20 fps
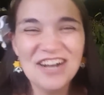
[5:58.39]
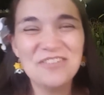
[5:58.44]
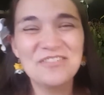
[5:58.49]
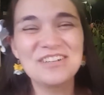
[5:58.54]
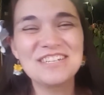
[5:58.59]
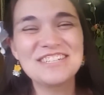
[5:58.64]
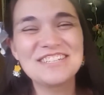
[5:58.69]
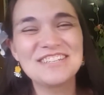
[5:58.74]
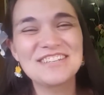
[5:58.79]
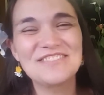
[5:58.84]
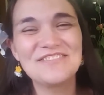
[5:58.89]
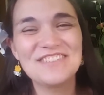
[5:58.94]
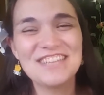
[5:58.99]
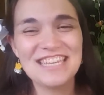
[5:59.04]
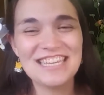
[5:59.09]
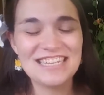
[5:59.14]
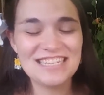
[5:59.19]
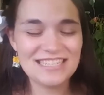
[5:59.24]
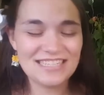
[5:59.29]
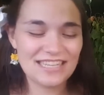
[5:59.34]
We took
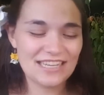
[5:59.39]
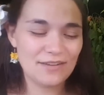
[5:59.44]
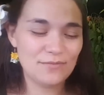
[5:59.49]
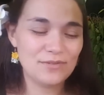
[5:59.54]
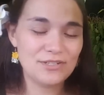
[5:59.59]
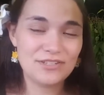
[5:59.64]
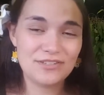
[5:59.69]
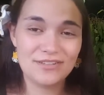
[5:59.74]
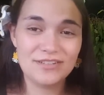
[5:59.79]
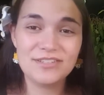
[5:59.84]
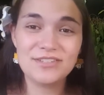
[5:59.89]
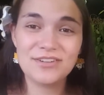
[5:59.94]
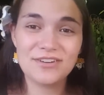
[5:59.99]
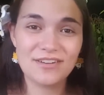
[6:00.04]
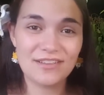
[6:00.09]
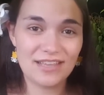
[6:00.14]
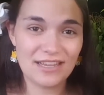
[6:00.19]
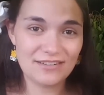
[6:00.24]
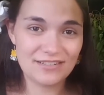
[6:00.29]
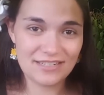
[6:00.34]
vegan sandwiches. You're
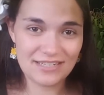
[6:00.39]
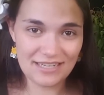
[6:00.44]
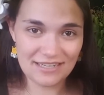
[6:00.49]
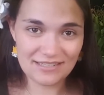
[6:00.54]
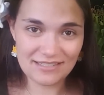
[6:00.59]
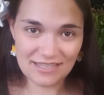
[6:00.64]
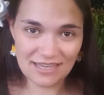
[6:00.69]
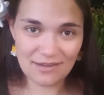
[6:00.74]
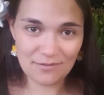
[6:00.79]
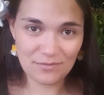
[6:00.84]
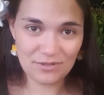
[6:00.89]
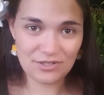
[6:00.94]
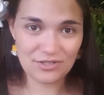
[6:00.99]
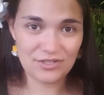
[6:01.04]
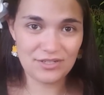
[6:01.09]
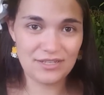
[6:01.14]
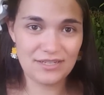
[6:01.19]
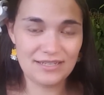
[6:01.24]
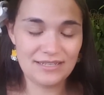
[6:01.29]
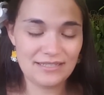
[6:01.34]
allowed to take
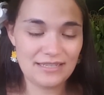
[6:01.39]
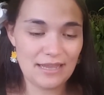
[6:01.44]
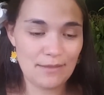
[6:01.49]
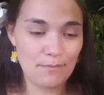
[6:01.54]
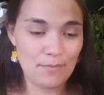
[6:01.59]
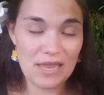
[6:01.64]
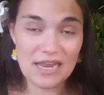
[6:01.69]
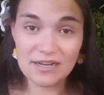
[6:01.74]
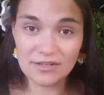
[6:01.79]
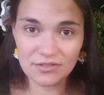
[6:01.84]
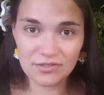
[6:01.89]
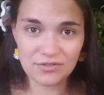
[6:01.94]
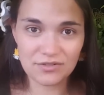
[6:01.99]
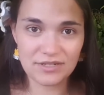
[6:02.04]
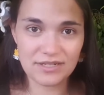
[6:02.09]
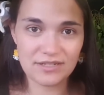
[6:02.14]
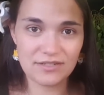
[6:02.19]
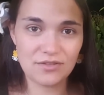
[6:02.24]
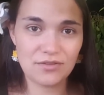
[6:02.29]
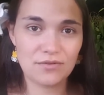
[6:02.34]
sandwiches and
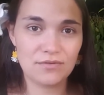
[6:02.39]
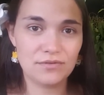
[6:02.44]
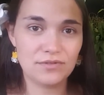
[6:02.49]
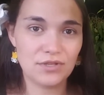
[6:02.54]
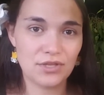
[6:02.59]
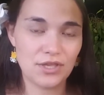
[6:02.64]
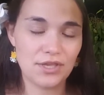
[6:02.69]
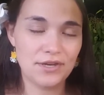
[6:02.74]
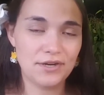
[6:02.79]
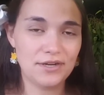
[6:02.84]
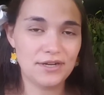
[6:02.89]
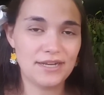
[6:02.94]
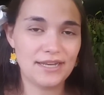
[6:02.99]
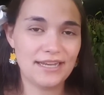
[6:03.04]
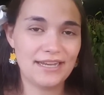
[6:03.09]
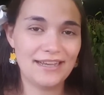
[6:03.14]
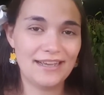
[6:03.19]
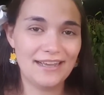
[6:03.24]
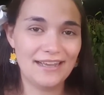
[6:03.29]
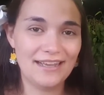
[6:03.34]
pastries through
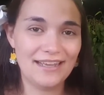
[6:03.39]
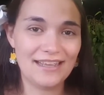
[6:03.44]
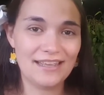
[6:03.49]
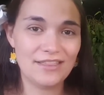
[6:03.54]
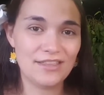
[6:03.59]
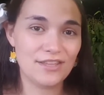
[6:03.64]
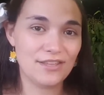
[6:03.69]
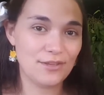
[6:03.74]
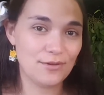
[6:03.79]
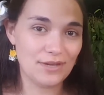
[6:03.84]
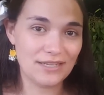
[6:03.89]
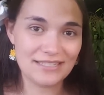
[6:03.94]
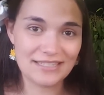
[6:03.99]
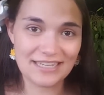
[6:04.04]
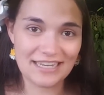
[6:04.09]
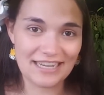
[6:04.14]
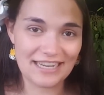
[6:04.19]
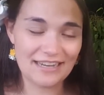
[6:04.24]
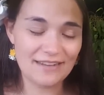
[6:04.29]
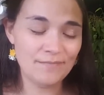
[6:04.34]
security uh, in the U S
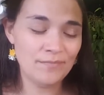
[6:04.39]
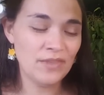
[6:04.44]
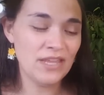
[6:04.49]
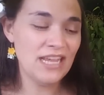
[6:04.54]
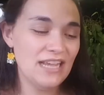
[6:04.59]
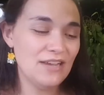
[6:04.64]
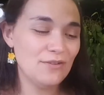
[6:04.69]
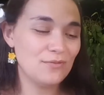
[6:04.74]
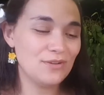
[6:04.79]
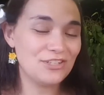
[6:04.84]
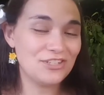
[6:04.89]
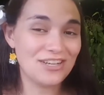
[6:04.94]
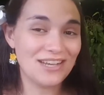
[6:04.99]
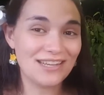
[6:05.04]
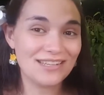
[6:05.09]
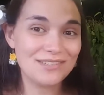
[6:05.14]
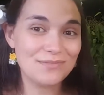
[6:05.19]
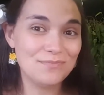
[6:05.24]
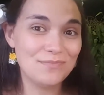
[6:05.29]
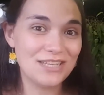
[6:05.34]
A. We
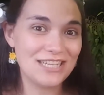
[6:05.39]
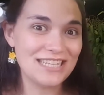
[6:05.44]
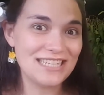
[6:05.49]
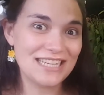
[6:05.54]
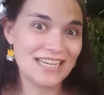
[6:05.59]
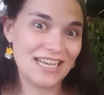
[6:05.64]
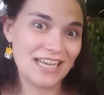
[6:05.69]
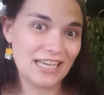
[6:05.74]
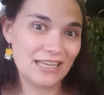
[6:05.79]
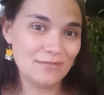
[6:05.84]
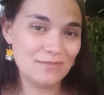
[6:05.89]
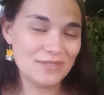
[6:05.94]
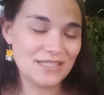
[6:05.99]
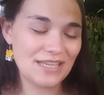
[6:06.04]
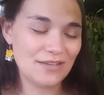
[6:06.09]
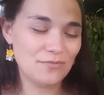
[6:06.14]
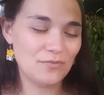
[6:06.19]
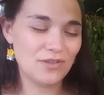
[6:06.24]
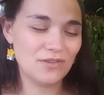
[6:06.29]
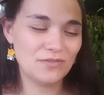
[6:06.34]
checked many times,
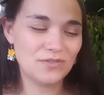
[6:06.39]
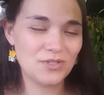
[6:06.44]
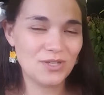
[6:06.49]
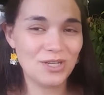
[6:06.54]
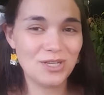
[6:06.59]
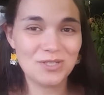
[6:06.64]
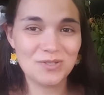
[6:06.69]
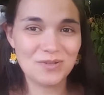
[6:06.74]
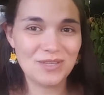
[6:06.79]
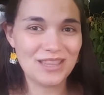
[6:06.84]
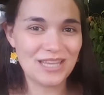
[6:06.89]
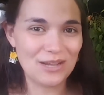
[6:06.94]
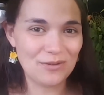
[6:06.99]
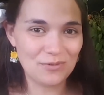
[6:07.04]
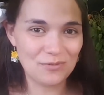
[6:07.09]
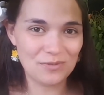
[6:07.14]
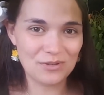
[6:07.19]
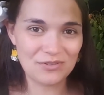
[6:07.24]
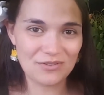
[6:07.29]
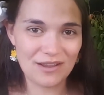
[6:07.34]
and we've started doing that
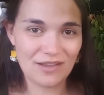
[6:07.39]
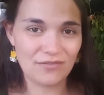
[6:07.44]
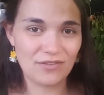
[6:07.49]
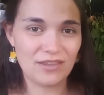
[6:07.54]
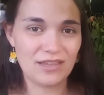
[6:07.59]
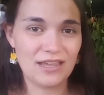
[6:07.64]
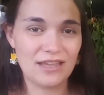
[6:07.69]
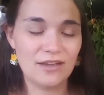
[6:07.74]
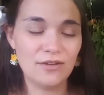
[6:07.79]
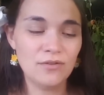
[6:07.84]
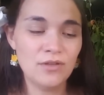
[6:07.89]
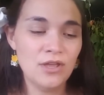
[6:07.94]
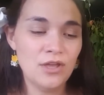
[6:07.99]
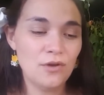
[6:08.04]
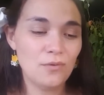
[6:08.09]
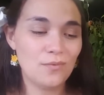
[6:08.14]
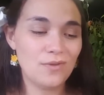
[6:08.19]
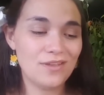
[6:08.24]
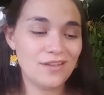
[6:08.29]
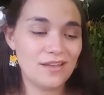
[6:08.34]
when we travel now.
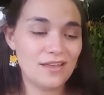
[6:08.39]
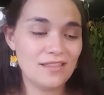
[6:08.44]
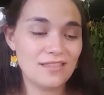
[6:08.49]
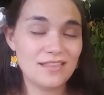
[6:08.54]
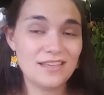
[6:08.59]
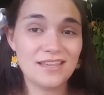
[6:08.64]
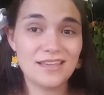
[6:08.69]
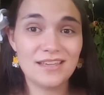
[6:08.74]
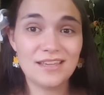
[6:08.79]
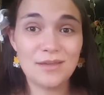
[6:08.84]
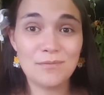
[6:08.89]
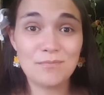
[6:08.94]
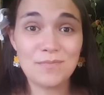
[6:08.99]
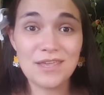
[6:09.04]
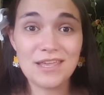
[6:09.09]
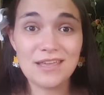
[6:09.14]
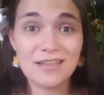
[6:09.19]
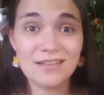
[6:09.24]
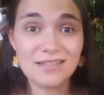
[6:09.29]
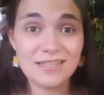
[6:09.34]
We got the
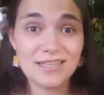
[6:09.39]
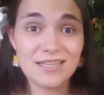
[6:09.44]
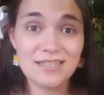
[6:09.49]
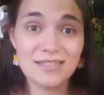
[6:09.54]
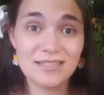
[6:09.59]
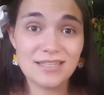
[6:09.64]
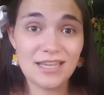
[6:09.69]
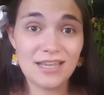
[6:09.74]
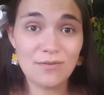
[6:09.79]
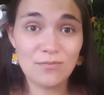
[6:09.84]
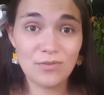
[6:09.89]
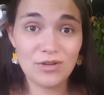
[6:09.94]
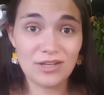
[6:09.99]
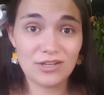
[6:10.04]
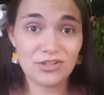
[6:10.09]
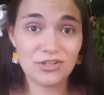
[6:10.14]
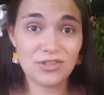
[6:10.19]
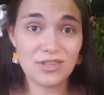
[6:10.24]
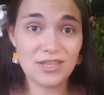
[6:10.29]
B L T sandwich,